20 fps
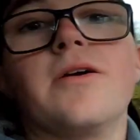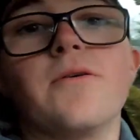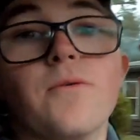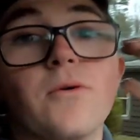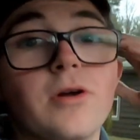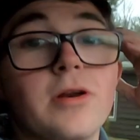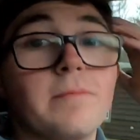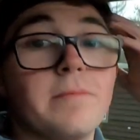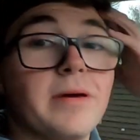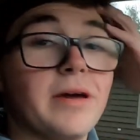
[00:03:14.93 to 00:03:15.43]
It
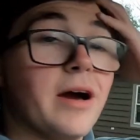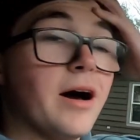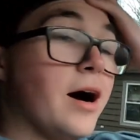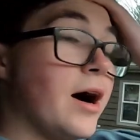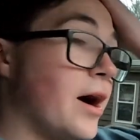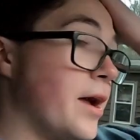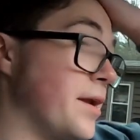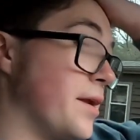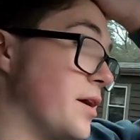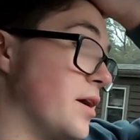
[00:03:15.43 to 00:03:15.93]
wouldn't be a
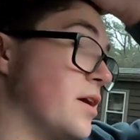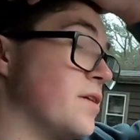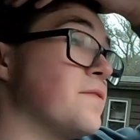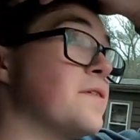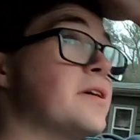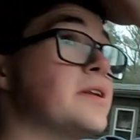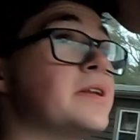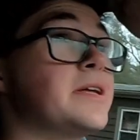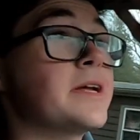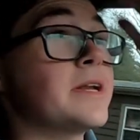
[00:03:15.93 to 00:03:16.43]
Honda if
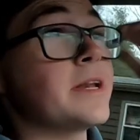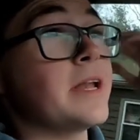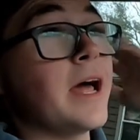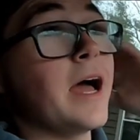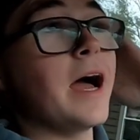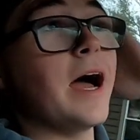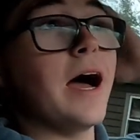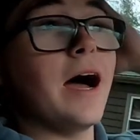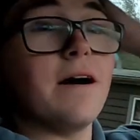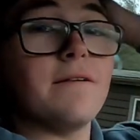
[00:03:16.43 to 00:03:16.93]
it didn't
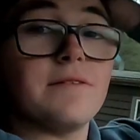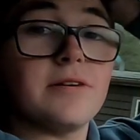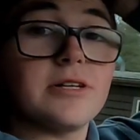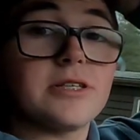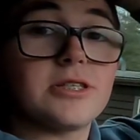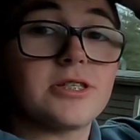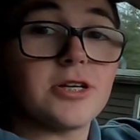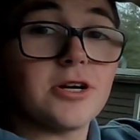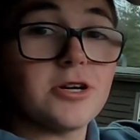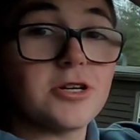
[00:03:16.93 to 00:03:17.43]
have a
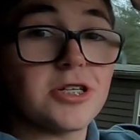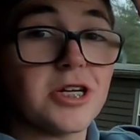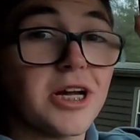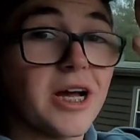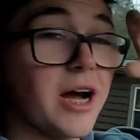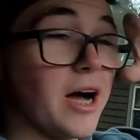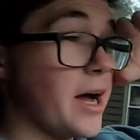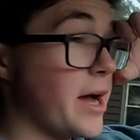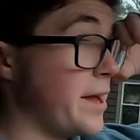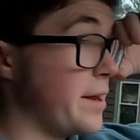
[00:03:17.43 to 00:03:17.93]

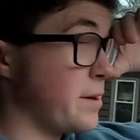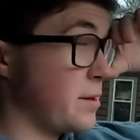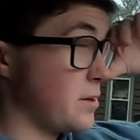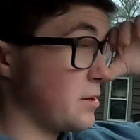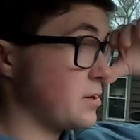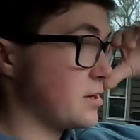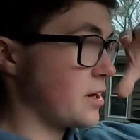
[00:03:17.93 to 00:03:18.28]
surging idle.